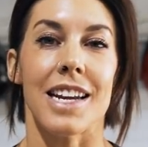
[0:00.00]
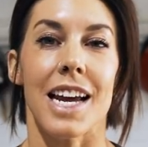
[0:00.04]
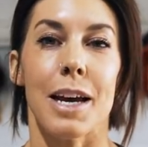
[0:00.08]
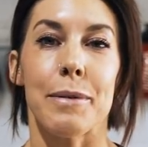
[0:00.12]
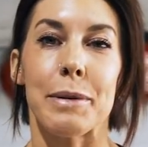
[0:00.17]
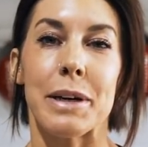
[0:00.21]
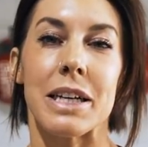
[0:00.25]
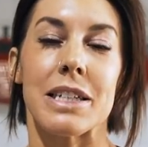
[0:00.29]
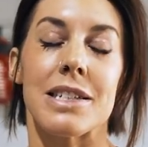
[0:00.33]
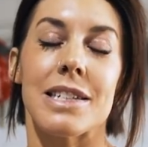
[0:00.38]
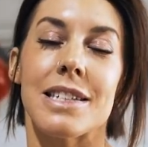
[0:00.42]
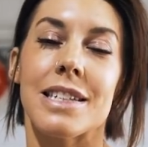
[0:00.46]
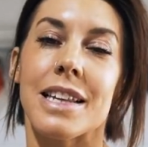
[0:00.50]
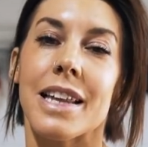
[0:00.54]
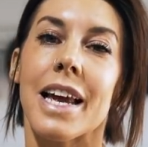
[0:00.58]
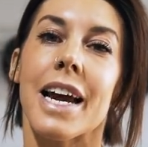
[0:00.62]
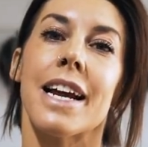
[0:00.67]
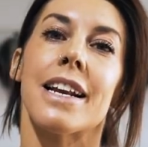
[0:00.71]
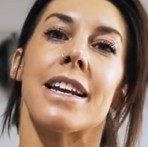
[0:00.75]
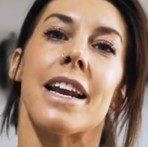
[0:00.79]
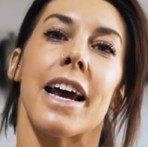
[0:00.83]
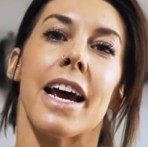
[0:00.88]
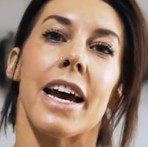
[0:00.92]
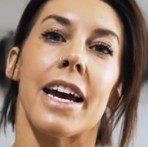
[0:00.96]
day because it's
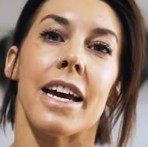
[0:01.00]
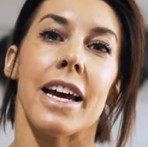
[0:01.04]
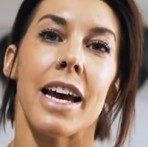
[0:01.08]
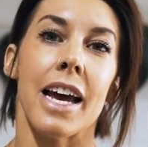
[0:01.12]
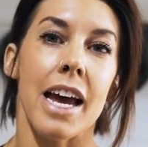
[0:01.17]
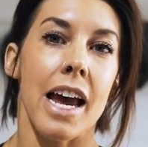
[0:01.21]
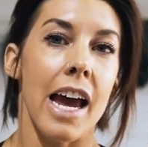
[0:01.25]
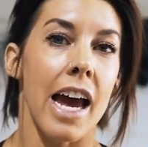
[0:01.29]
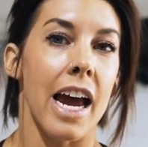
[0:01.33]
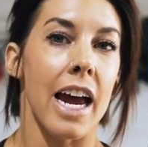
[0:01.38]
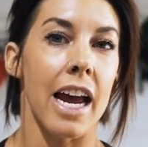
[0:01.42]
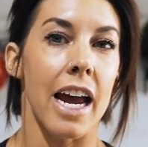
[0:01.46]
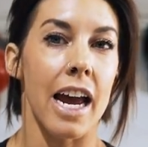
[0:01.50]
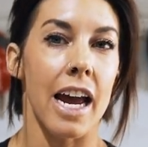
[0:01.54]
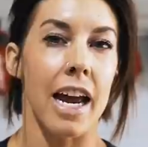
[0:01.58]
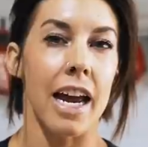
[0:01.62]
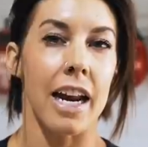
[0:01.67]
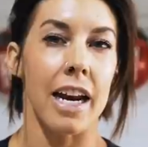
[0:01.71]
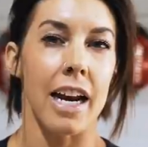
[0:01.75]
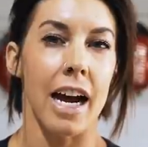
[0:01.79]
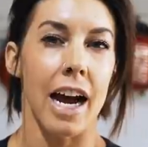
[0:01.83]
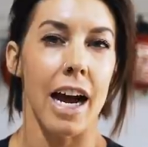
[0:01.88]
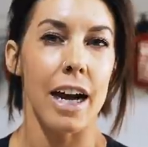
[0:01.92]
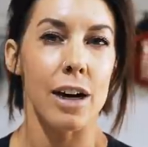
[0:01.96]
leg day.
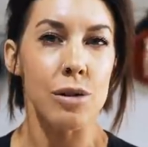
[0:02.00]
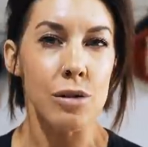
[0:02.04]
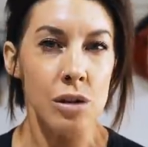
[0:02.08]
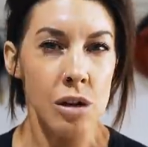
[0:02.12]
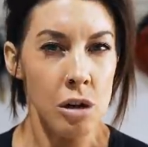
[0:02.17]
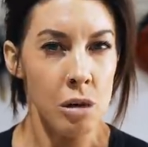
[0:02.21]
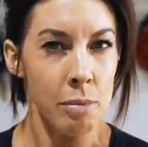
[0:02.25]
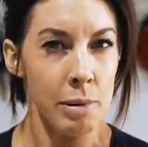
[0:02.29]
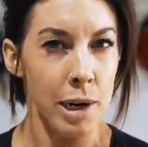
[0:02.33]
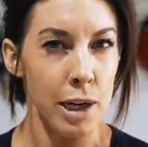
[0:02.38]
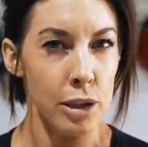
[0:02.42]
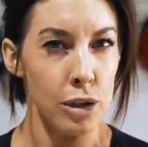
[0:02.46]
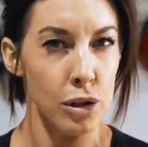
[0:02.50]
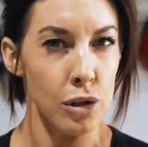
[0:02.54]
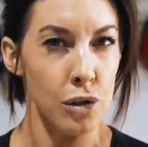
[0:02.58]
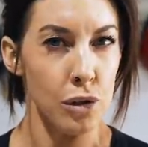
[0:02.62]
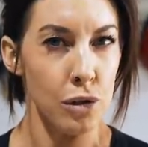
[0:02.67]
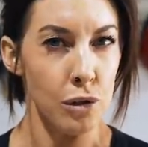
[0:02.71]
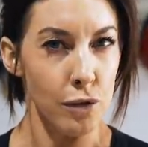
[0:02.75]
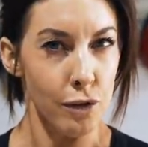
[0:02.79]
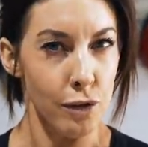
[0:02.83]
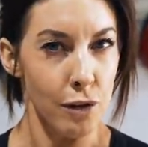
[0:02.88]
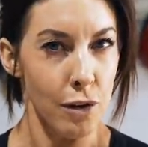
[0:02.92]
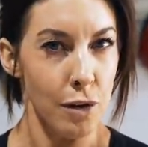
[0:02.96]
And I don't know about
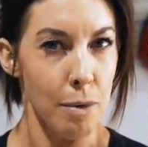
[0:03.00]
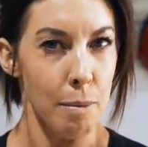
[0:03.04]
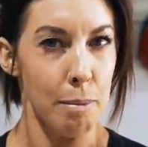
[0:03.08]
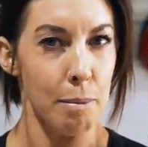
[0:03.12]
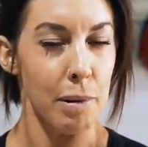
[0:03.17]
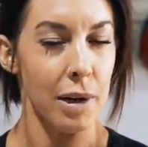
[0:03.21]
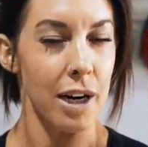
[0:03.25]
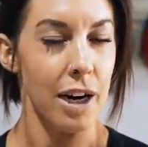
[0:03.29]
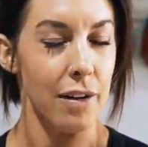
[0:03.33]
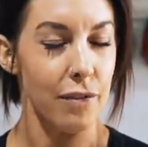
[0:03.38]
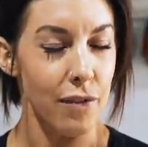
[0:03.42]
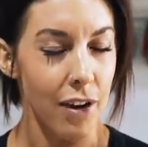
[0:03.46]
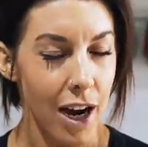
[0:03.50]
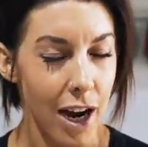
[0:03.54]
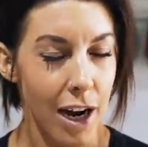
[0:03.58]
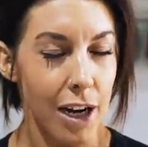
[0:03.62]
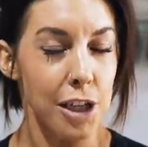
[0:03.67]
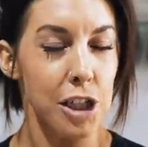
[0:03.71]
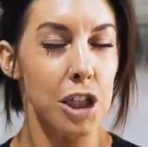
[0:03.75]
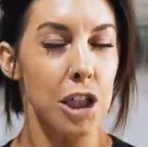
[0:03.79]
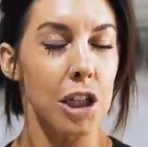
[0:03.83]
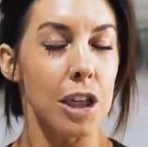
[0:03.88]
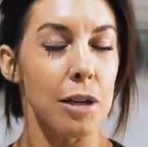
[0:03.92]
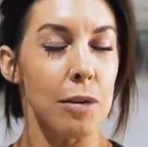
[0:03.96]
you, but I've
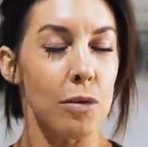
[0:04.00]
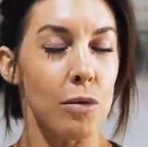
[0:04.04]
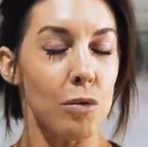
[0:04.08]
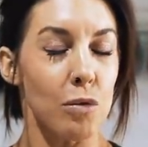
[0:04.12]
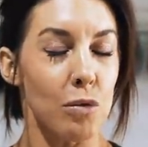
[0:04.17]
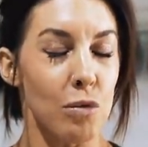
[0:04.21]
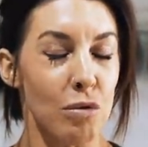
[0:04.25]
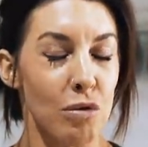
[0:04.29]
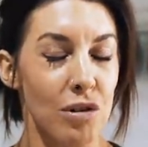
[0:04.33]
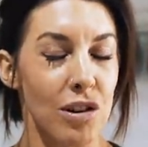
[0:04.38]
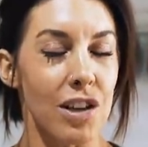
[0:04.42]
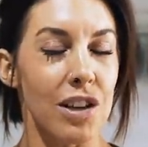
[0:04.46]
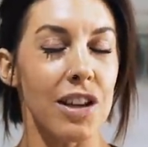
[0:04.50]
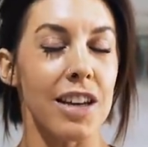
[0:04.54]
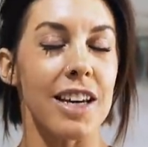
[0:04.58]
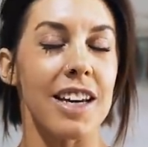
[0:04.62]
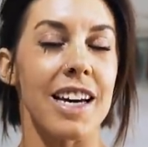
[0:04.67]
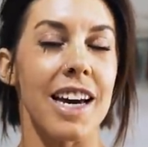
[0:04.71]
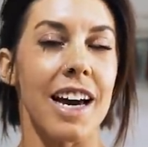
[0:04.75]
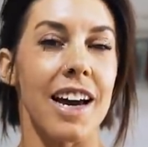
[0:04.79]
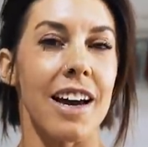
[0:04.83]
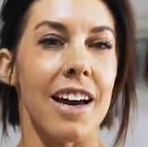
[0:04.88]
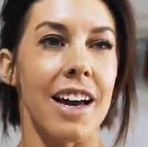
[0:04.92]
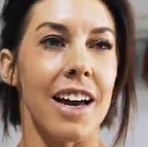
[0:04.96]
actually
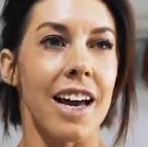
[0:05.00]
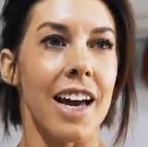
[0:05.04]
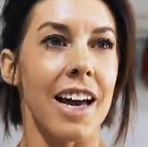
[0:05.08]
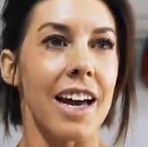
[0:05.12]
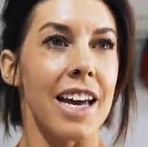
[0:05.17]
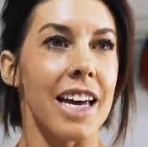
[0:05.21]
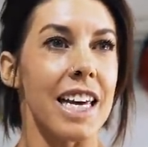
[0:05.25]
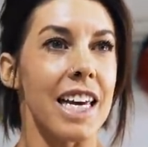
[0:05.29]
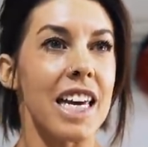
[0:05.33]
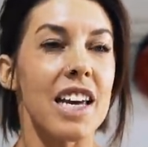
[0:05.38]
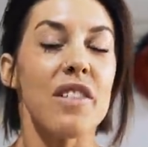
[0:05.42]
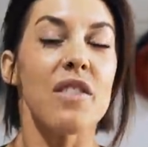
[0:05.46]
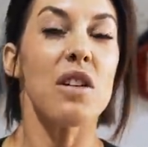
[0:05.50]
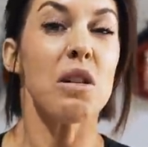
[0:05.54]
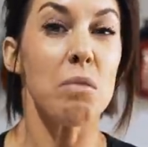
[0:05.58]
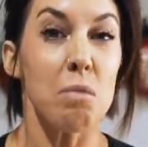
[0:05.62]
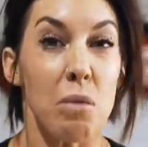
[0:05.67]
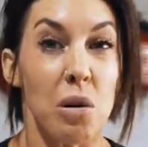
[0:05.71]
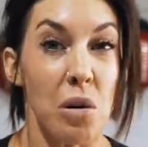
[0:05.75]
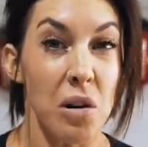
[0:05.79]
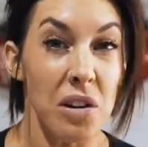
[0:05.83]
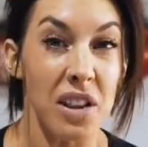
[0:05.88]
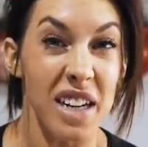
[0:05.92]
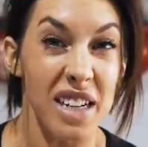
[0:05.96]
really, even
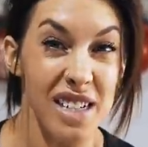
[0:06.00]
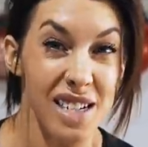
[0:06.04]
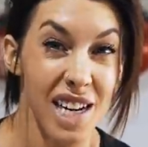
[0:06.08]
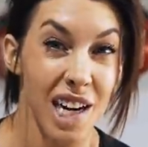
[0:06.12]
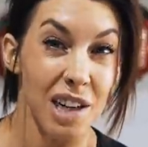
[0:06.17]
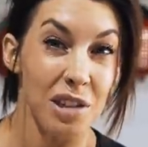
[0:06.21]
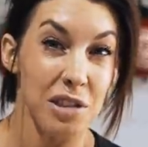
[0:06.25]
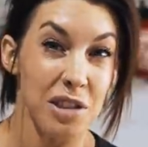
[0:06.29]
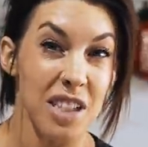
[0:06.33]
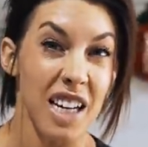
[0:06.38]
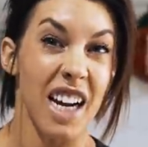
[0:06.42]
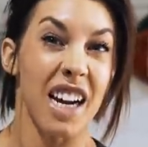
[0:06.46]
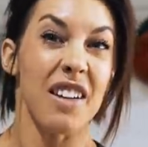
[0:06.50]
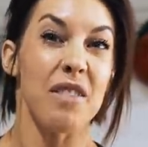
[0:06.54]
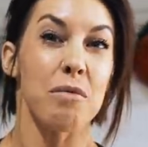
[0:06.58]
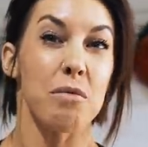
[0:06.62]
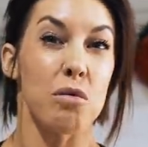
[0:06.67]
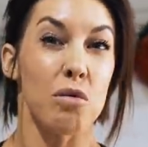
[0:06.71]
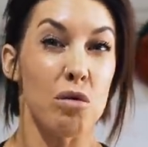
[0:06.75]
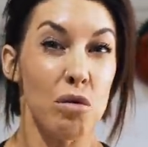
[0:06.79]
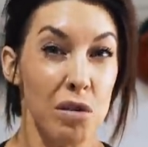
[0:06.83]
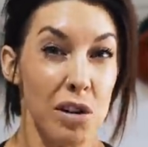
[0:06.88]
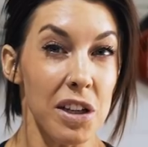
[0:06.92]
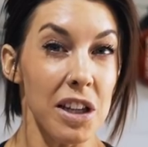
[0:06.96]
more than delts,
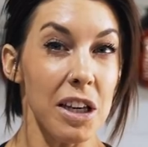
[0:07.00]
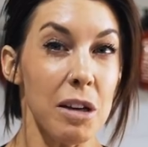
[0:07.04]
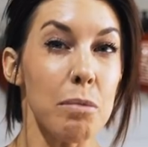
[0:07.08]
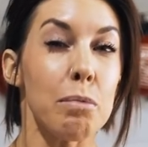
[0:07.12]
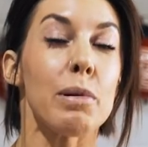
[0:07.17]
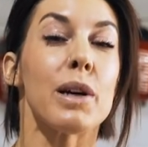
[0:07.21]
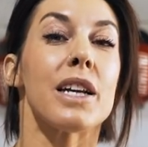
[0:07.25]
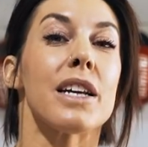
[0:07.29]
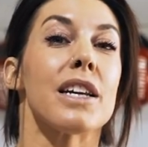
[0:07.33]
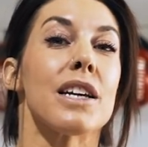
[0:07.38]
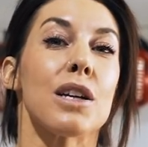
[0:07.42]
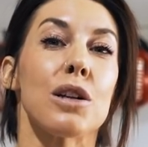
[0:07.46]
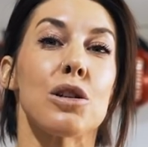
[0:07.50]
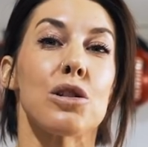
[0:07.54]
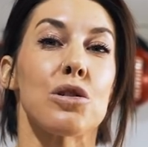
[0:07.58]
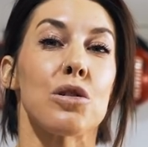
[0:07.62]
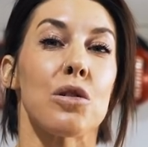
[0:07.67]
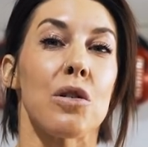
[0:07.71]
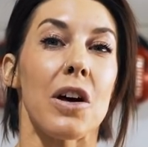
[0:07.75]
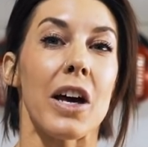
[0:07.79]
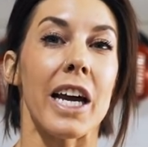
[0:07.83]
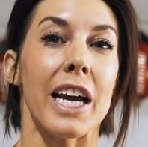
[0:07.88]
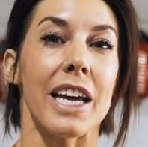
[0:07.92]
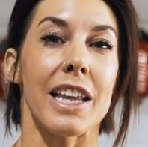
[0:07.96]
I've really been
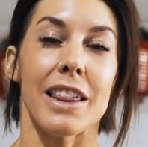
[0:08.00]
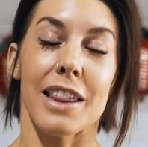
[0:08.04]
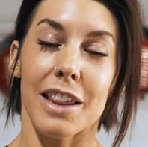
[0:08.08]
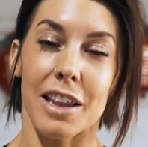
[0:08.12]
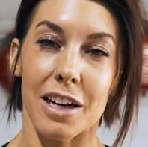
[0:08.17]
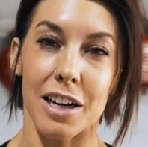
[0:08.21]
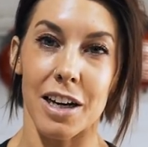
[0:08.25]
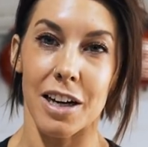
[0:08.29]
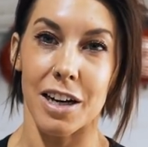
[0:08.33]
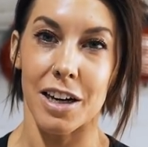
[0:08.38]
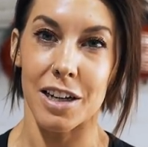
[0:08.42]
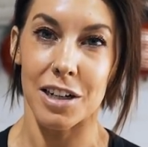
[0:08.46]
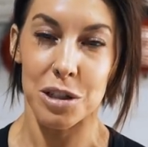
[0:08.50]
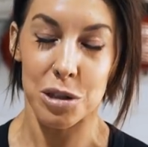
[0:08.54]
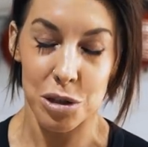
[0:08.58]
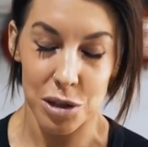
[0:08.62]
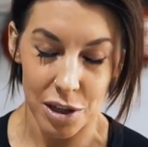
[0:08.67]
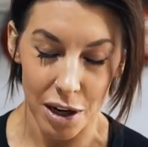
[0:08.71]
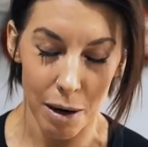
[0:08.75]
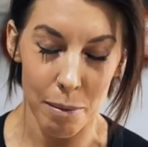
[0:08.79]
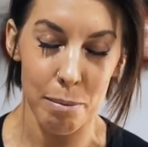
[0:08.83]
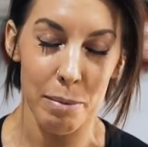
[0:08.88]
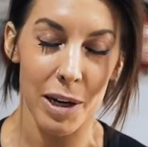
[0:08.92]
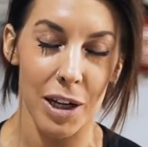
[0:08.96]
enjoying the
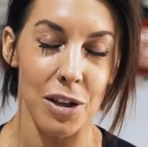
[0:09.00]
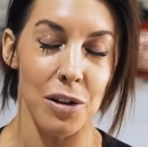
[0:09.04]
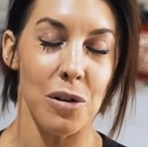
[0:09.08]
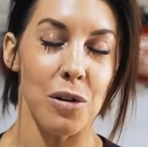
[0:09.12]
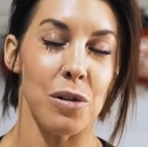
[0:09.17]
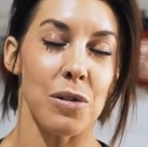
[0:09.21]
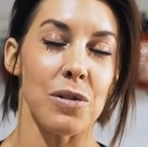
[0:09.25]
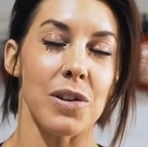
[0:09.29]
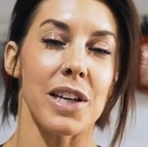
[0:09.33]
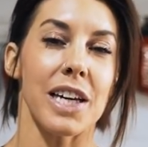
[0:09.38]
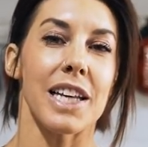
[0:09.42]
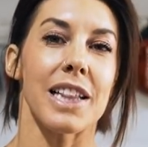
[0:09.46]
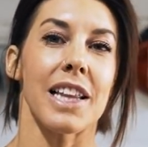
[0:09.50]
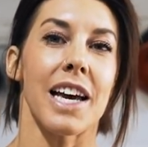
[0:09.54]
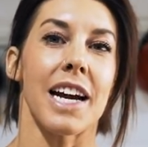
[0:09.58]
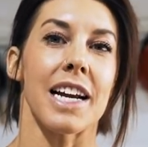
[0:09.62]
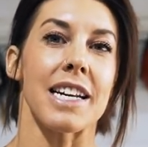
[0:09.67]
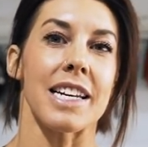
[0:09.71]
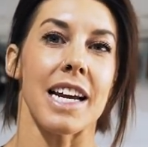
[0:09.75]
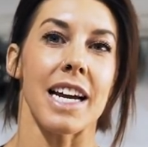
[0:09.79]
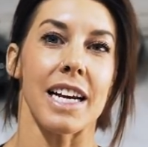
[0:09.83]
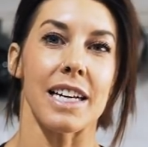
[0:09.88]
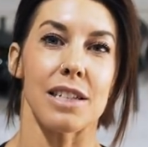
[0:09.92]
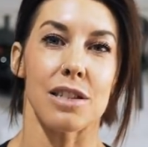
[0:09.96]
dumbbell only
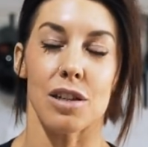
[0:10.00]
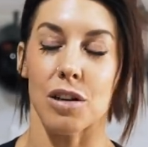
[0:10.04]
leg day.